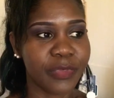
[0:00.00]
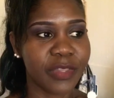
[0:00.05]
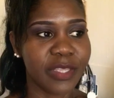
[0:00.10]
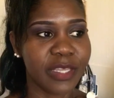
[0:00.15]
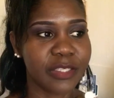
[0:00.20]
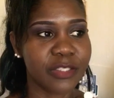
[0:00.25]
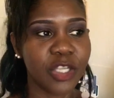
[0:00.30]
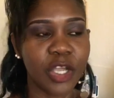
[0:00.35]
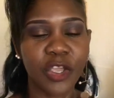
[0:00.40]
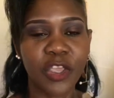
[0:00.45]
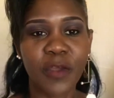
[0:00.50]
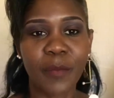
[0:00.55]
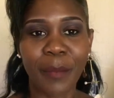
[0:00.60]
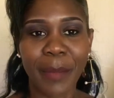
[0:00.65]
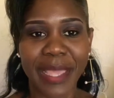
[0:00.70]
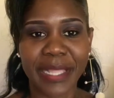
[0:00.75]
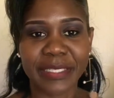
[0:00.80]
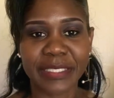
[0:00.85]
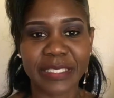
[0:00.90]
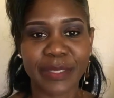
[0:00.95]

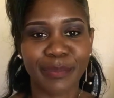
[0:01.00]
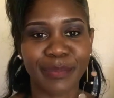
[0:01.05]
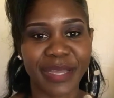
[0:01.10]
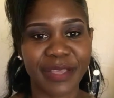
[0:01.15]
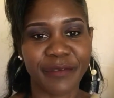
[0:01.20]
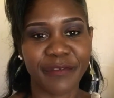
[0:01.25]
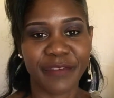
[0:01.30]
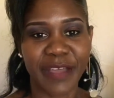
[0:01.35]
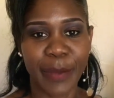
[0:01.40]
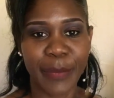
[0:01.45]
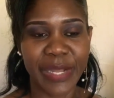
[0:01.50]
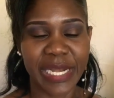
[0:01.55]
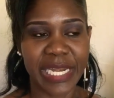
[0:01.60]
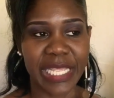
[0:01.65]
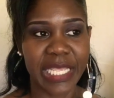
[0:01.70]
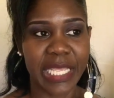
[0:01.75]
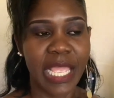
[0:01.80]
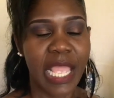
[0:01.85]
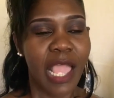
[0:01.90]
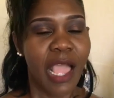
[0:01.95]
document my
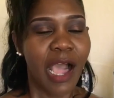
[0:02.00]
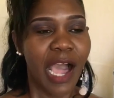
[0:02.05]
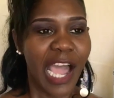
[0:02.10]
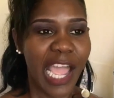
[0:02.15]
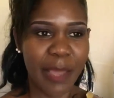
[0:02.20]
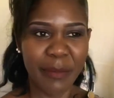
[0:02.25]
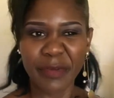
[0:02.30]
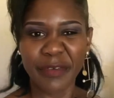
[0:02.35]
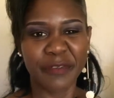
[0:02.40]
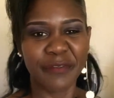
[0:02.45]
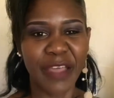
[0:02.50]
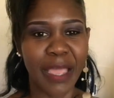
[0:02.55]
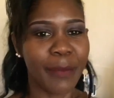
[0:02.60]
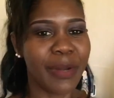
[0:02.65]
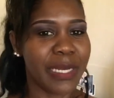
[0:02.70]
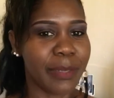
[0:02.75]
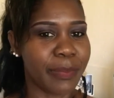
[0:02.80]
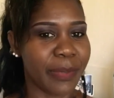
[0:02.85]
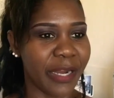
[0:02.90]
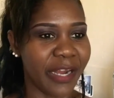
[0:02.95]
family. I am a
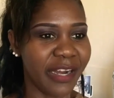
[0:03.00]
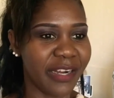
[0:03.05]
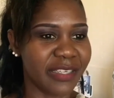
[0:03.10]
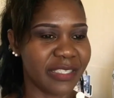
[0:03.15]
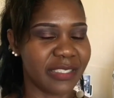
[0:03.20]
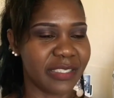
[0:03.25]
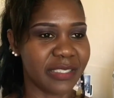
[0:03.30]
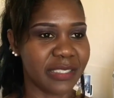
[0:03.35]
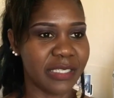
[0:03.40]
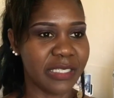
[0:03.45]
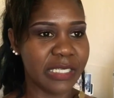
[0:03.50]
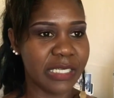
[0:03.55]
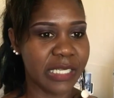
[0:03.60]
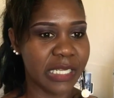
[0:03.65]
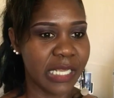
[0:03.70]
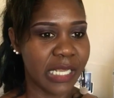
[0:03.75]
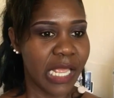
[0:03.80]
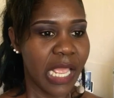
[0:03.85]
family person.